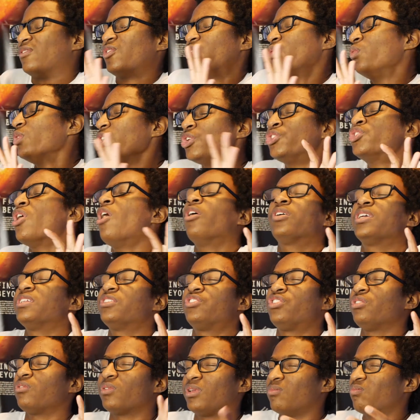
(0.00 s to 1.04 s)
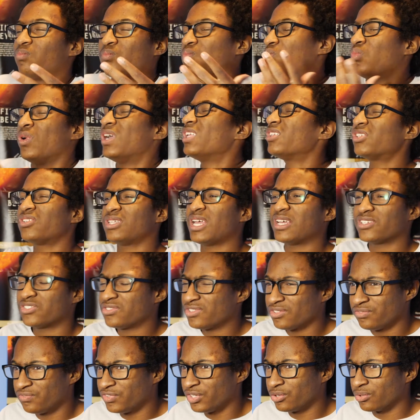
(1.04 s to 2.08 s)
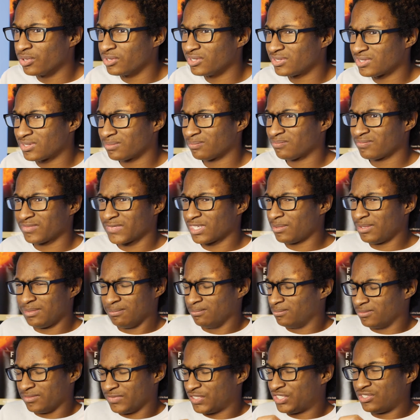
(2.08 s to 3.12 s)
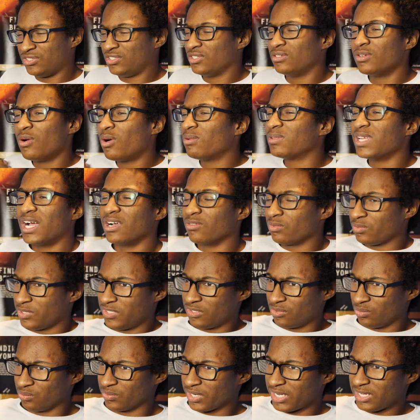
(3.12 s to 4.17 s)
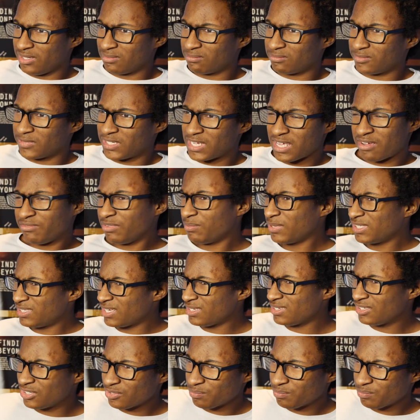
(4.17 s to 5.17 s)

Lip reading: who are you talking to, and what international viewers? I mean, you know I'm not real, right? Have you been taking your